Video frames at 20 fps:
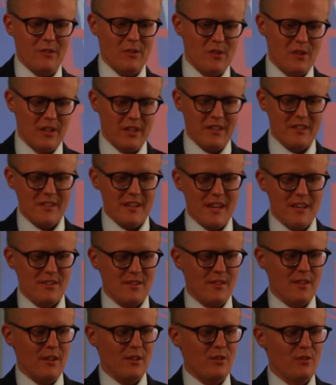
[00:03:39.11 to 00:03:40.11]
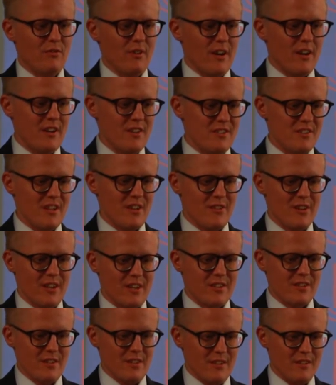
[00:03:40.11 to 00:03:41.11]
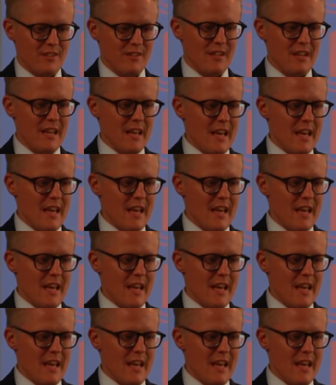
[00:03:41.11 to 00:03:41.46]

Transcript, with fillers: organization into various directions.